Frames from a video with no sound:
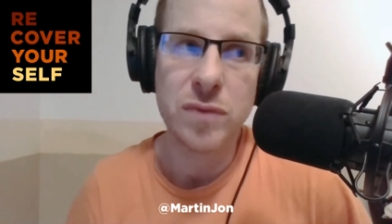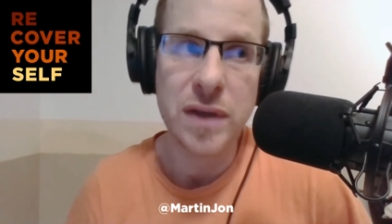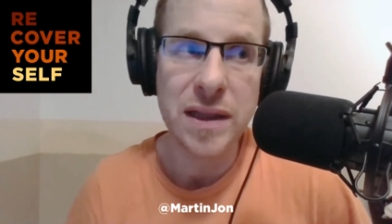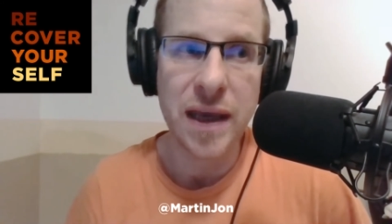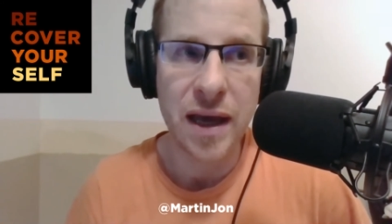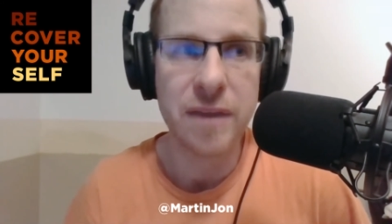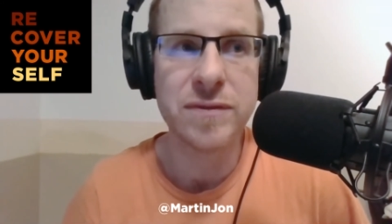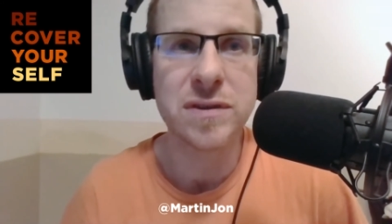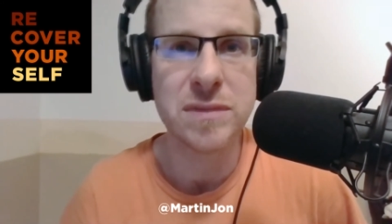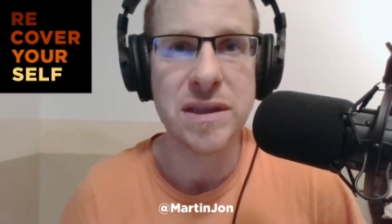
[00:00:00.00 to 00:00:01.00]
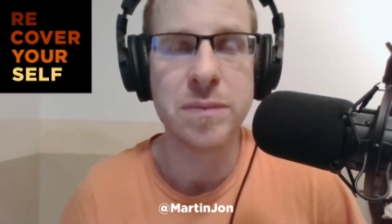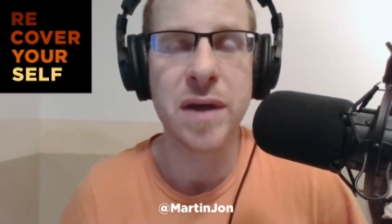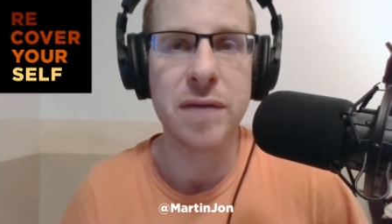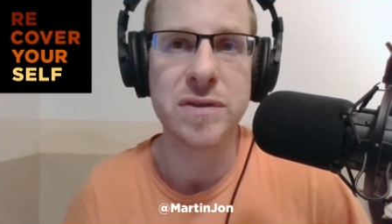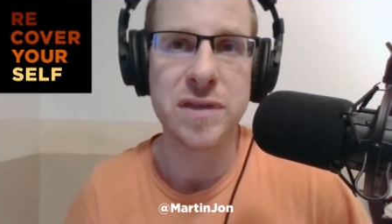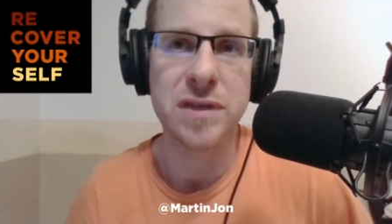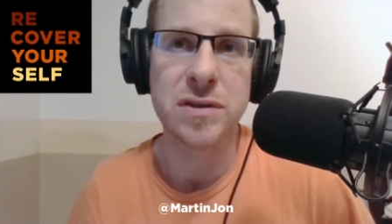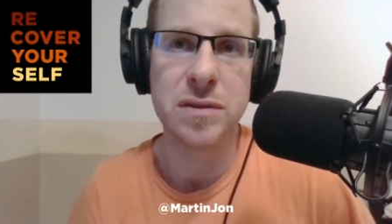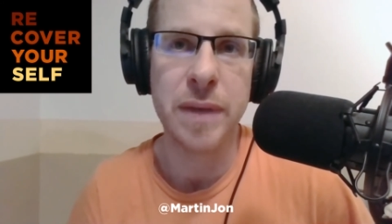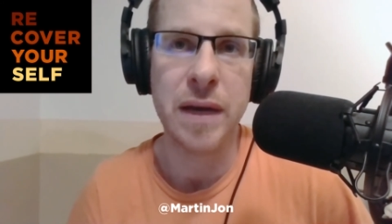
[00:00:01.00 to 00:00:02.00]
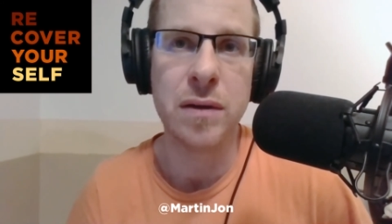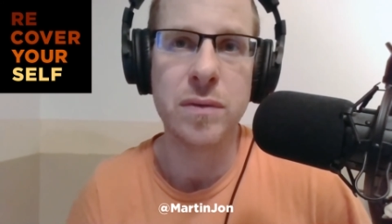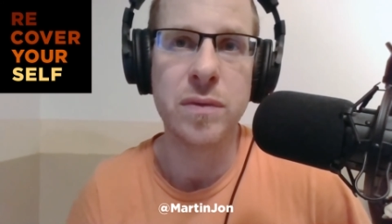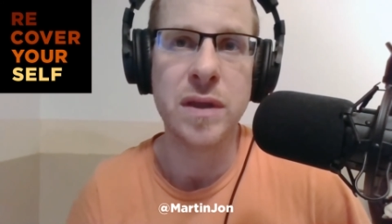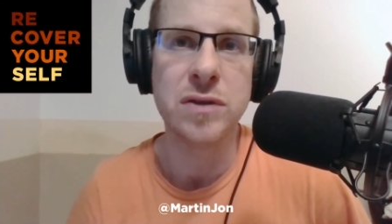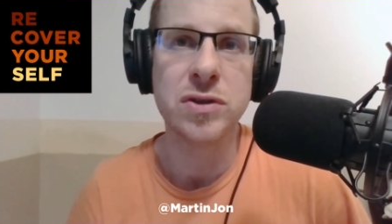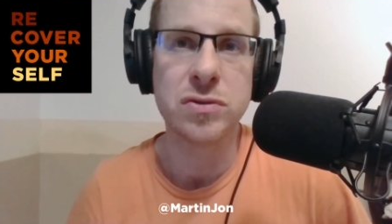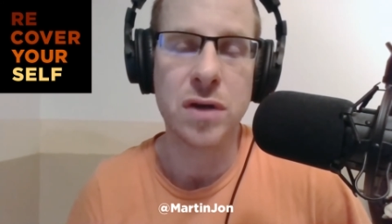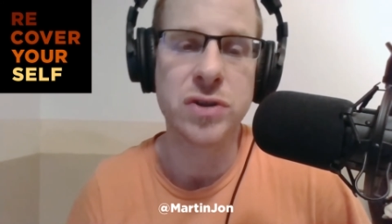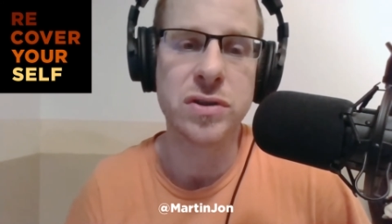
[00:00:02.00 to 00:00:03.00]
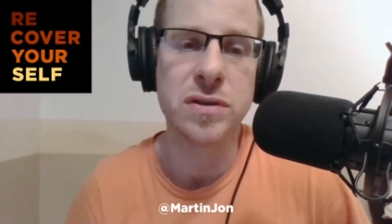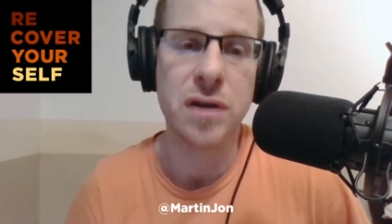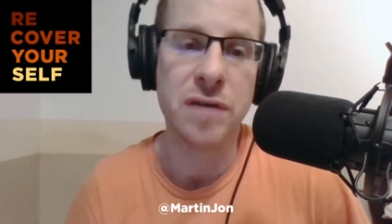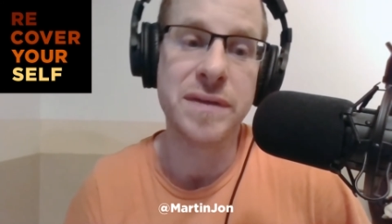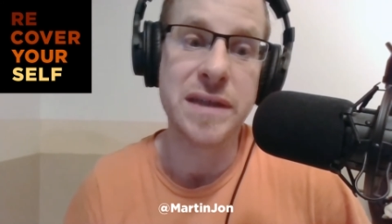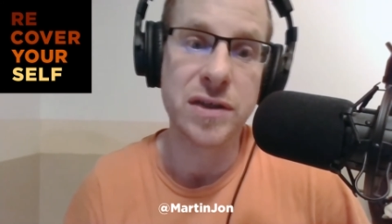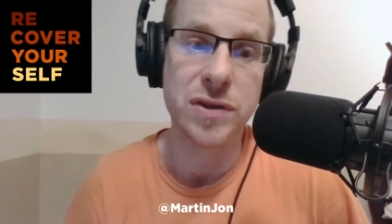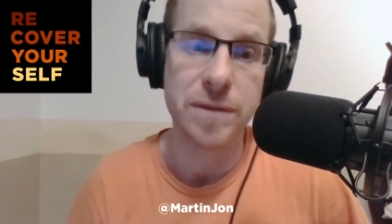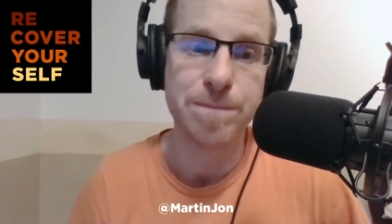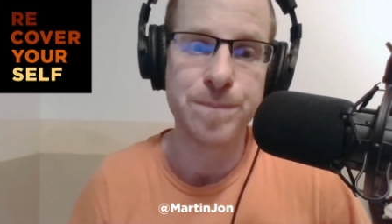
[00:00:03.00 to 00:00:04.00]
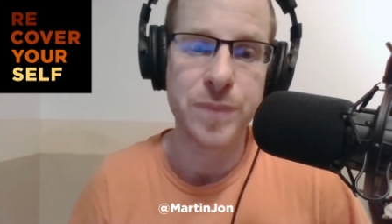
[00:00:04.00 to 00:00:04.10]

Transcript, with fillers: really have some deep conversation about the destruction of addiction.